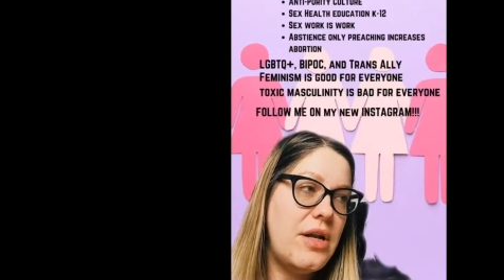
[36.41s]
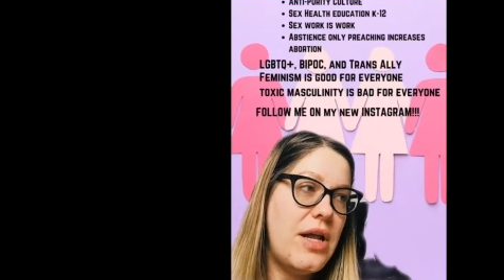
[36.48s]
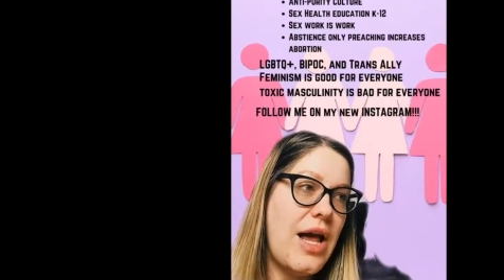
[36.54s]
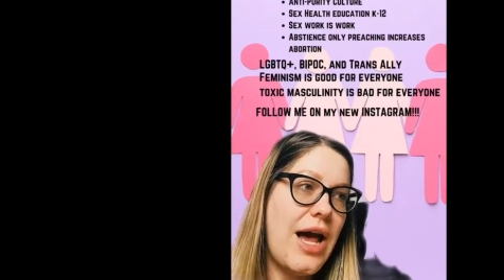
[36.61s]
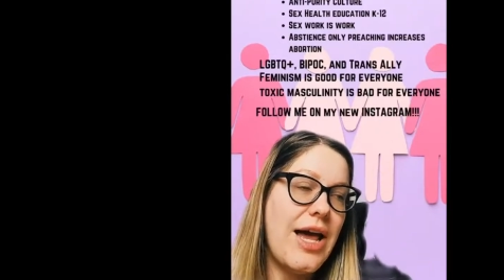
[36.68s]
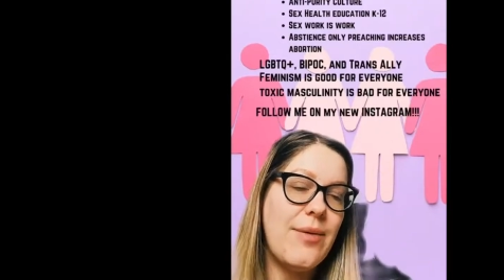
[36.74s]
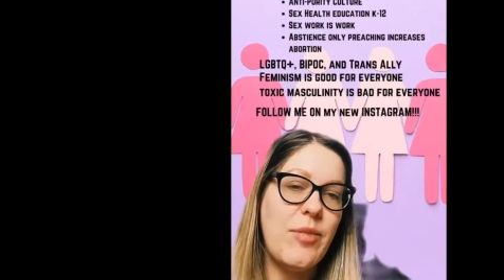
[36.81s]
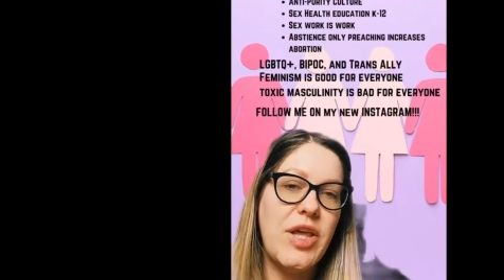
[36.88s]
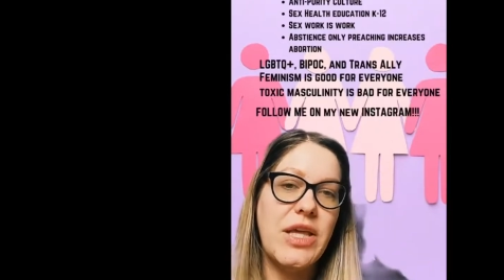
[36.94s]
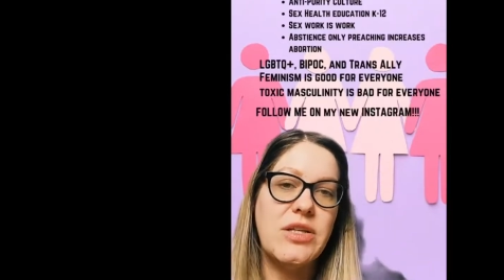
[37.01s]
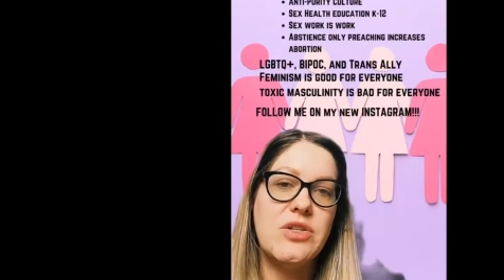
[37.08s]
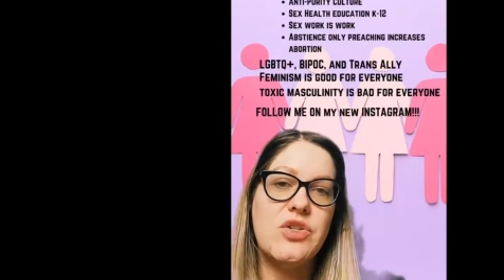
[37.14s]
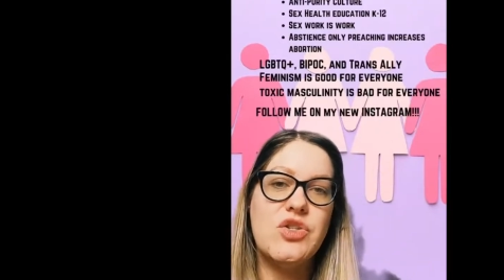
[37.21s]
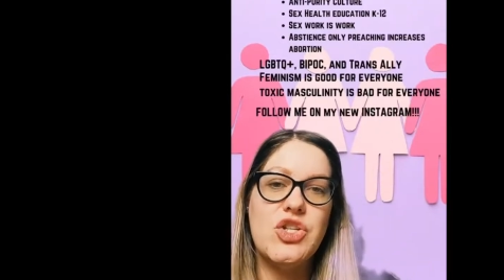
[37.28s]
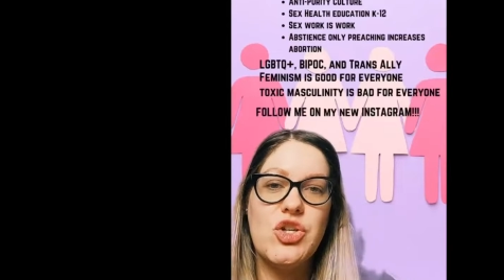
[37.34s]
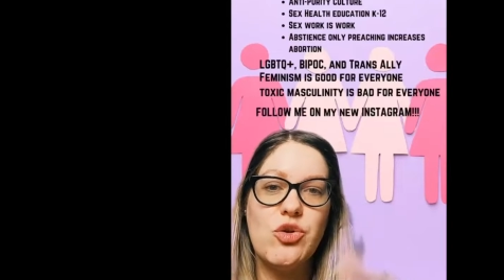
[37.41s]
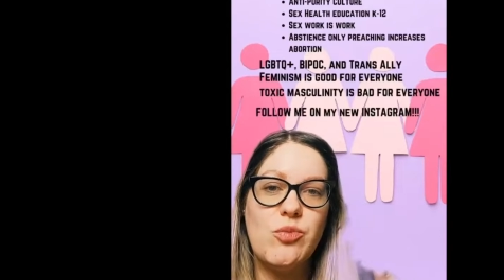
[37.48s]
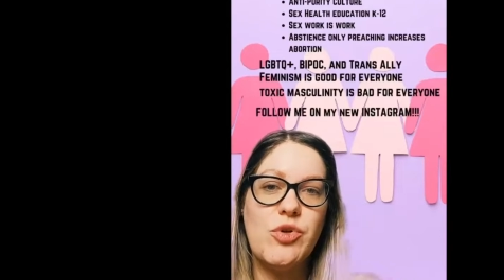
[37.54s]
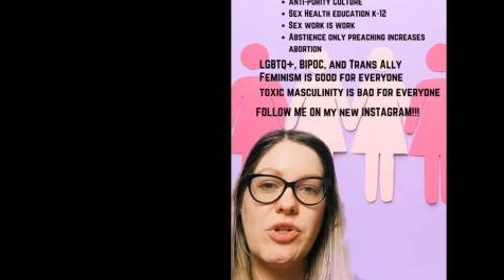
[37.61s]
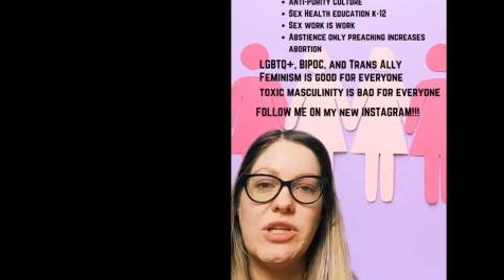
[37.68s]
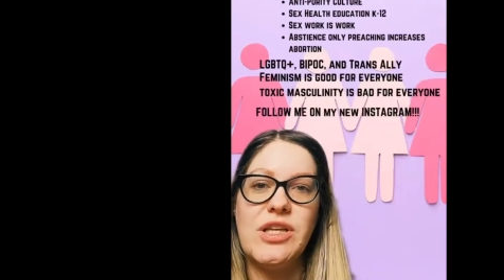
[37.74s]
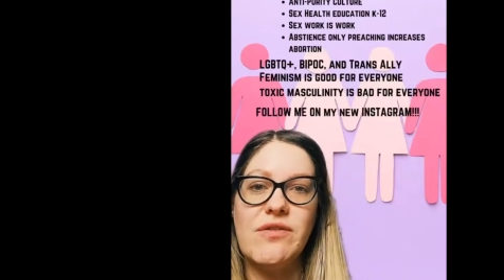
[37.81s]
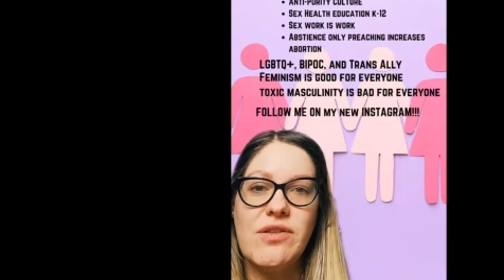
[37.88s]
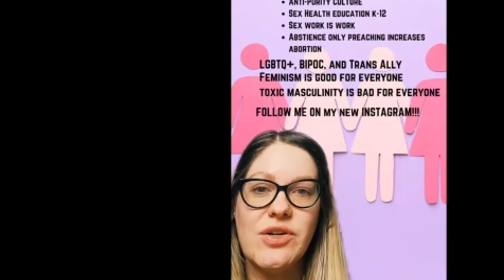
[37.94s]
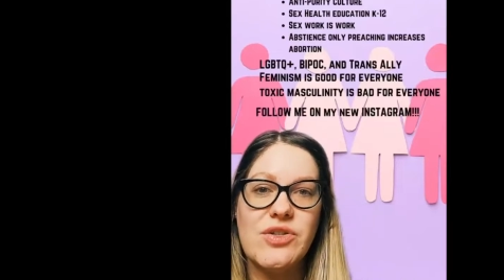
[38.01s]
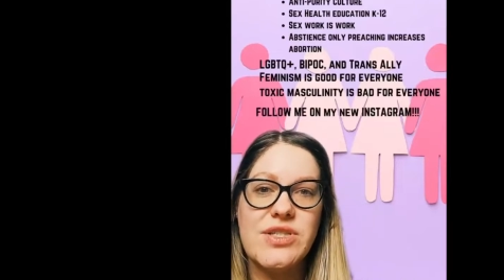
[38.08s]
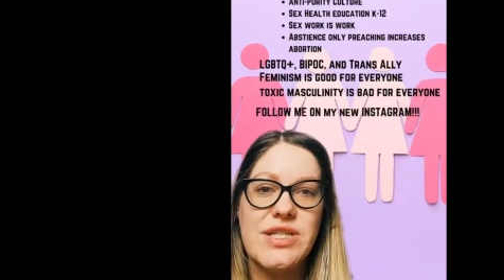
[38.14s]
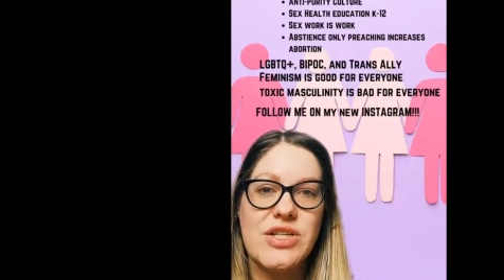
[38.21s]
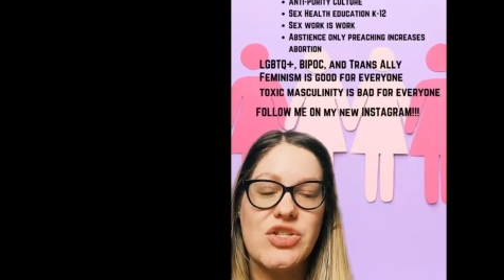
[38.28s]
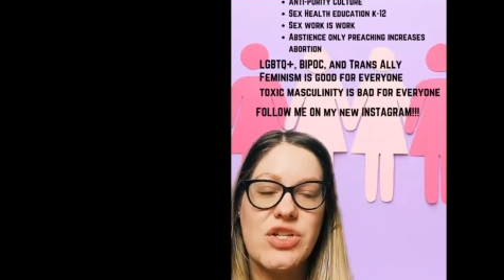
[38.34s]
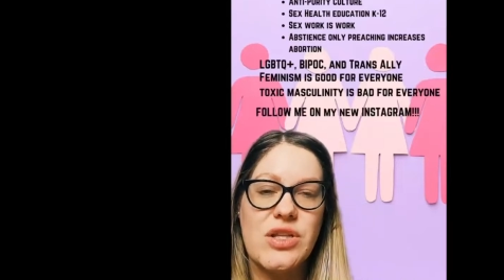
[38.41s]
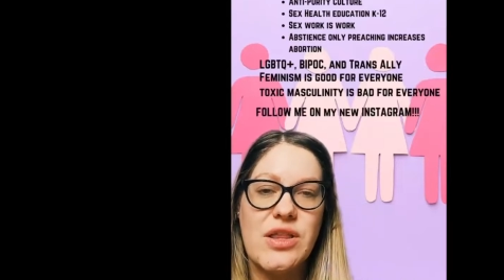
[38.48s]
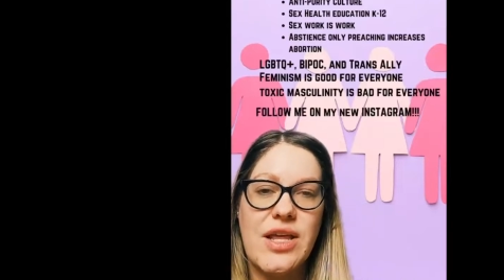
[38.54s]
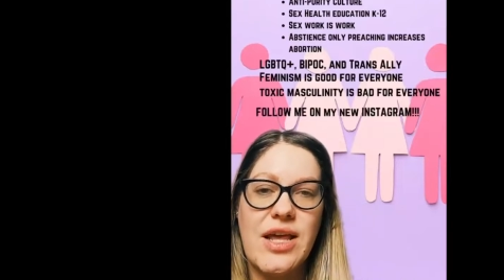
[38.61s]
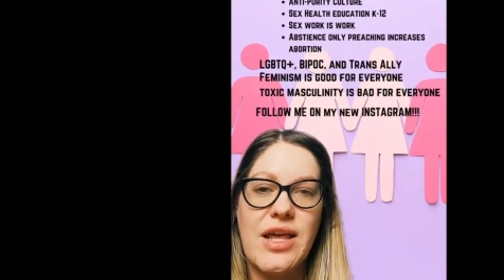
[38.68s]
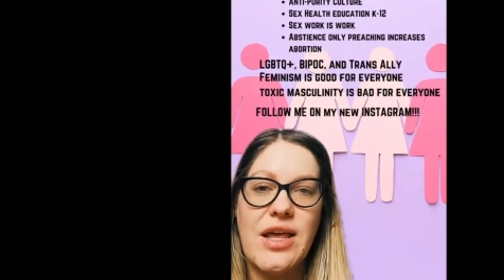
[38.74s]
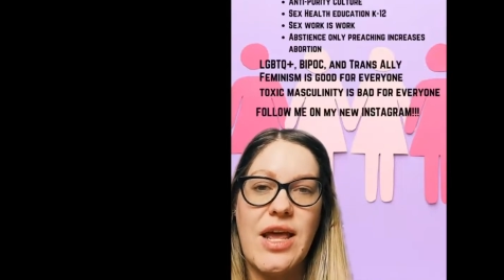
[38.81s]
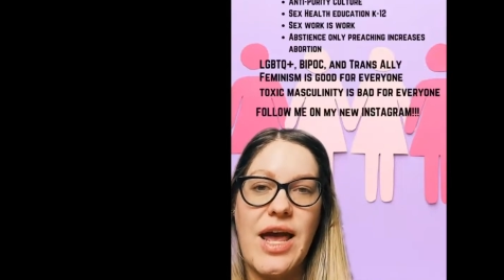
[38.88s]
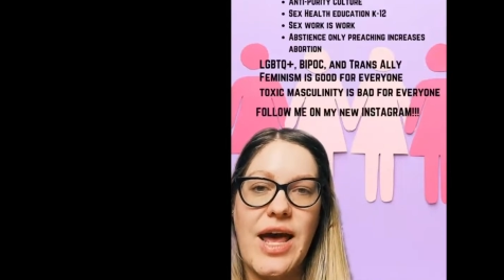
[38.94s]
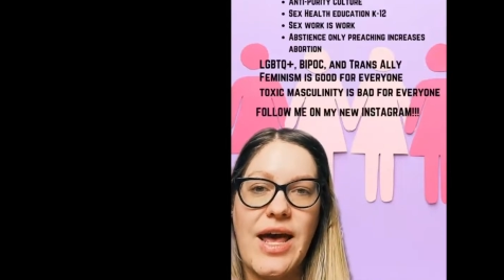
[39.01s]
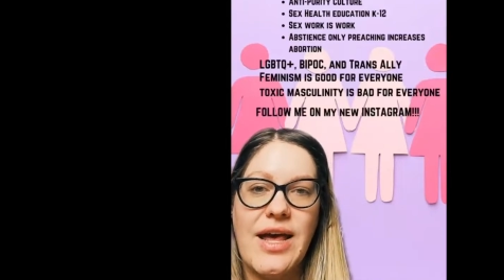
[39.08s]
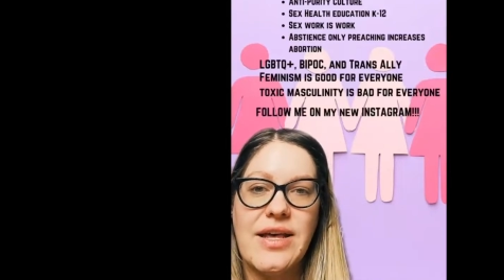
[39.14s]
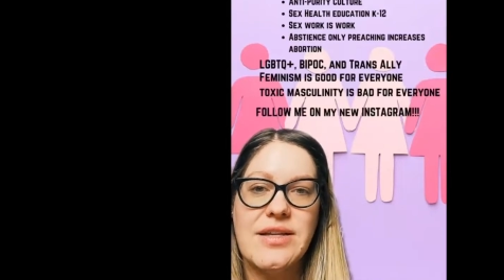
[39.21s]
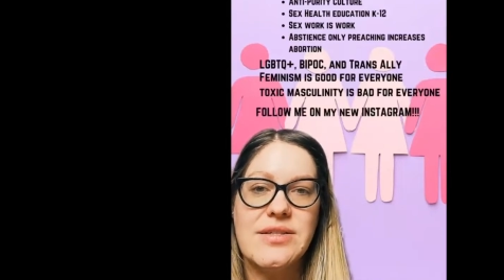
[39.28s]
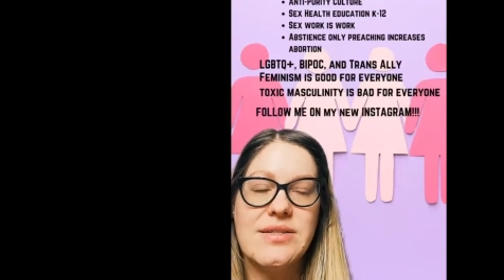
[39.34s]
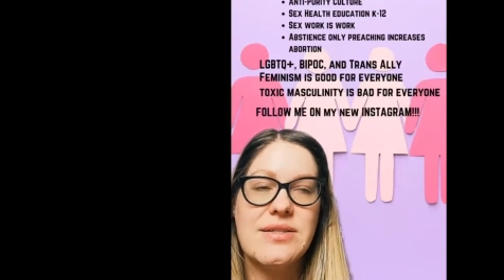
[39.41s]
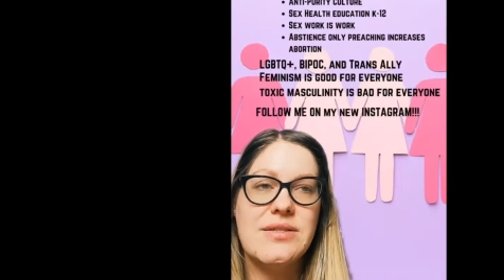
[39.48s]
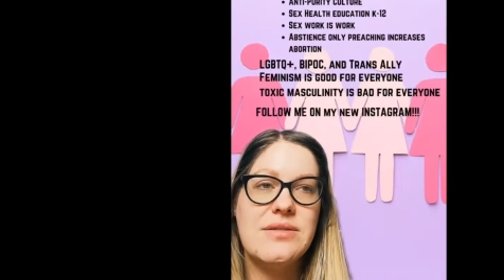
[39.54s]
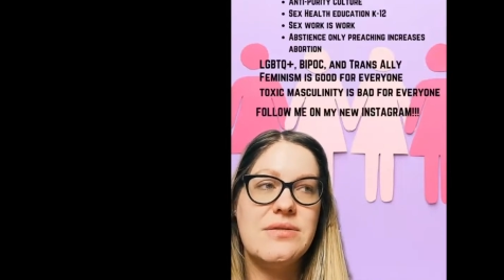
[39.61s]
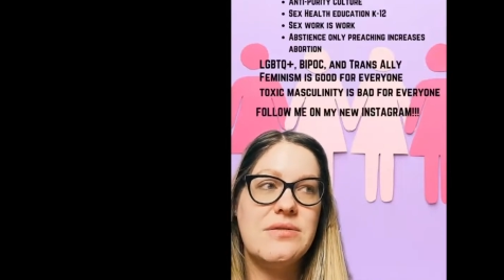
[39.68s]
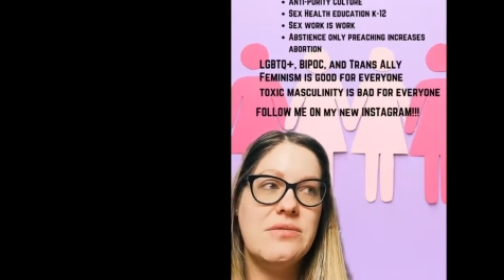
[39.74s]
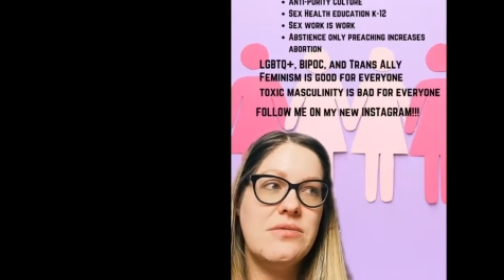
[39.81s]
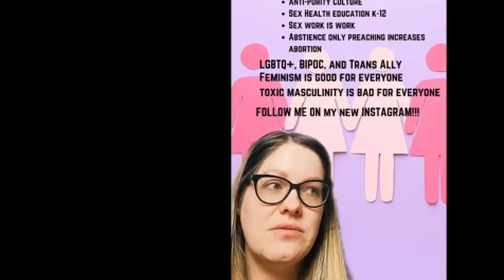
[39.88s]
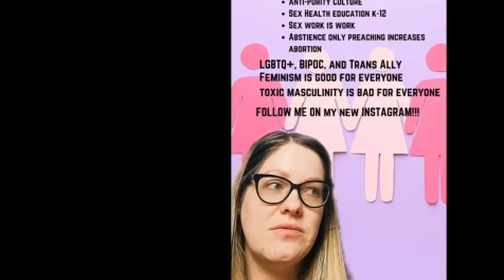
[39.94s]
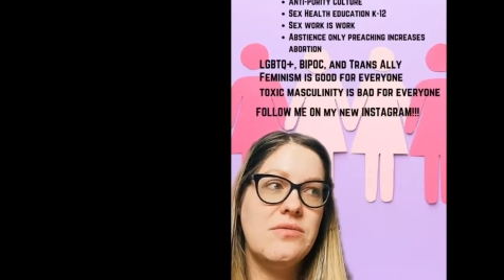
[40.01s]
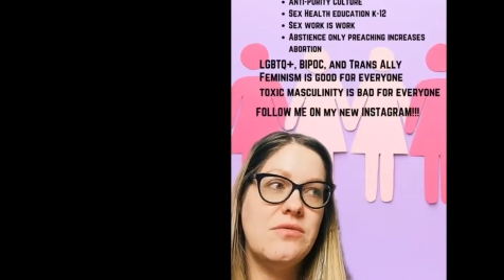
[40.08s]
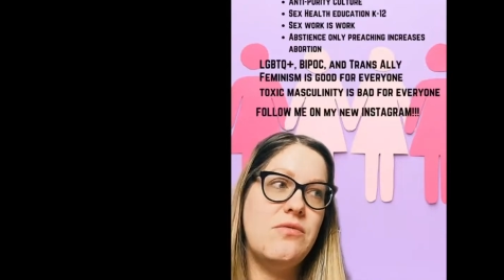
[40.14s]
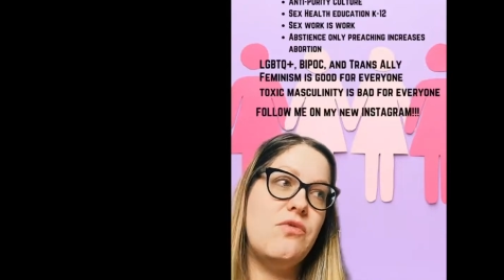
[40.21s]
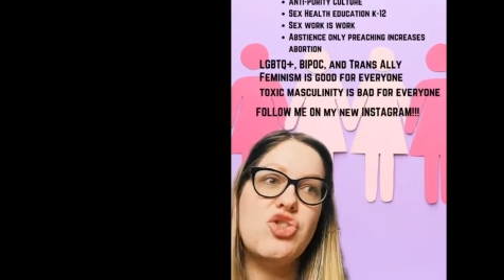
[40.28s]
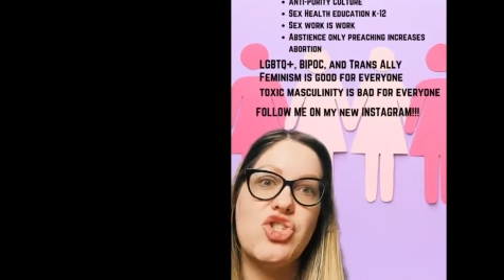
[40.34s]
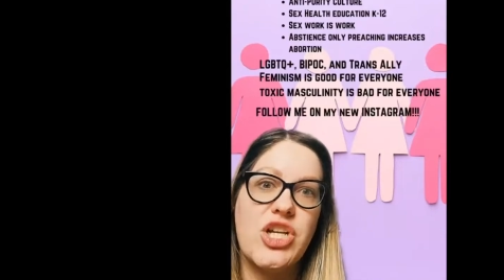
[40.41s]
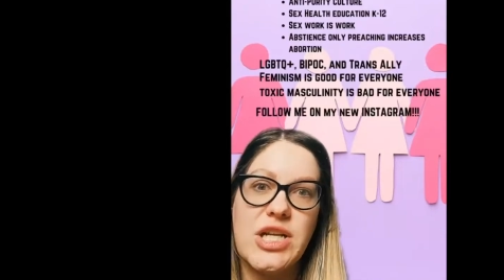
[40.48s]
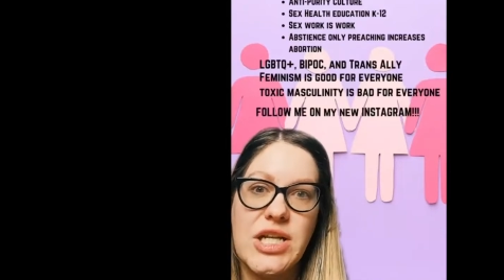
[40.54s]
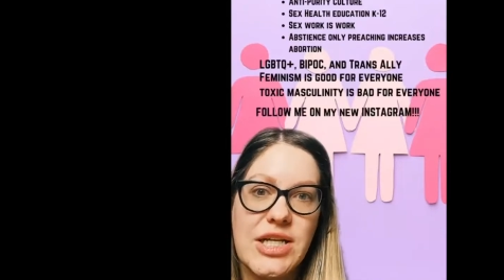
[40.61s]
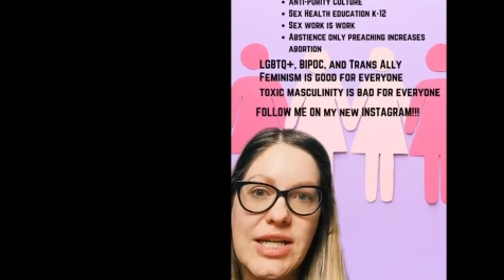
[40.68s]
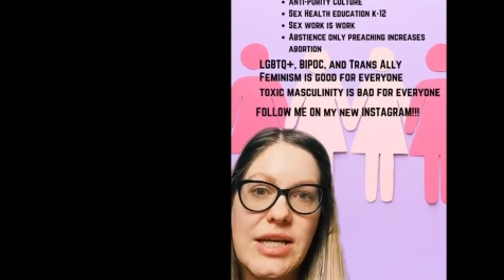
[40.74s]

I mean, do you believe there's such a thing as virginity?